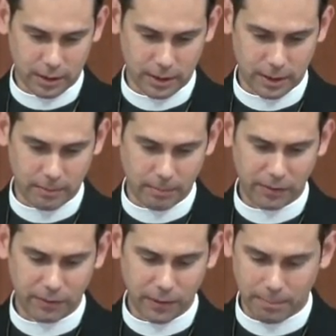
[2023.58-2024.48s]
Um, I,
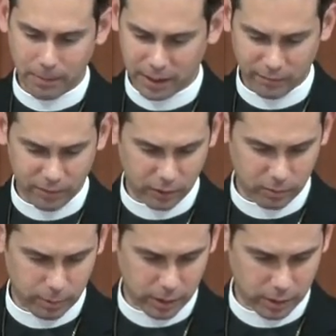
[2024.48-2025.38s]
I might have another
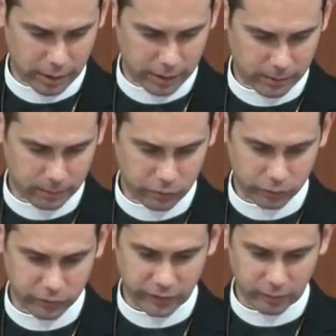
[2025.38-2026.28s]
bit on
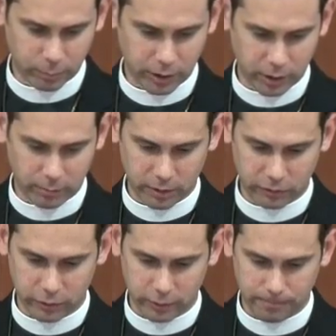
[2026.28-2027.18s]
church discipline here. I'm not
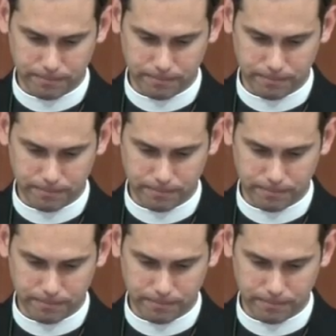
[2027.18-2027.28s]
sure.